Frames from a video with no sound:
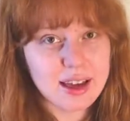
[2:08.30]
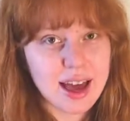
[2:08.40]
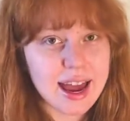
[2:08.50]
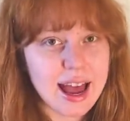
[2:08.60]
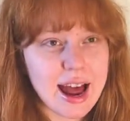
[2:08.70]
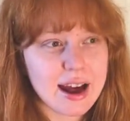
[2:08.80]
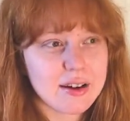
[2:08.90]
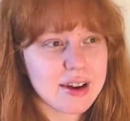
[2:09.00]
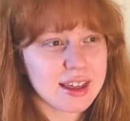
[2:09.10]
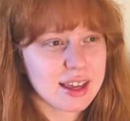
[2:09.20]
I
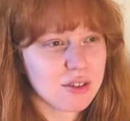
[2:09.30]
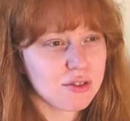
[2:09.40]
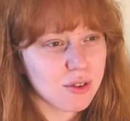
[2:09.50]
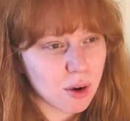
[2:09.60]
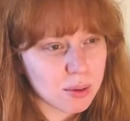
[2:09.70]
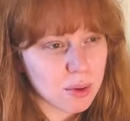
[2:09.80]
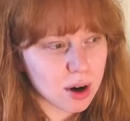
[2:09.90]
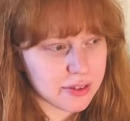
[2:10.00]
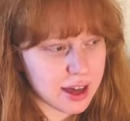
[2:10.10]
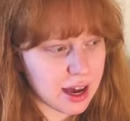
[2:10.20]
have, I think, 4
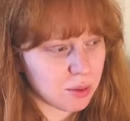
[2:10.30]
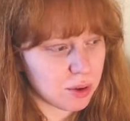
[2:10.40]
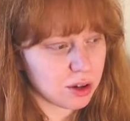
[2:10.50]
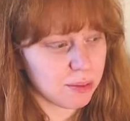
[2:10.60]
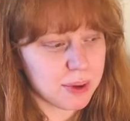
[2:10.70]
more that will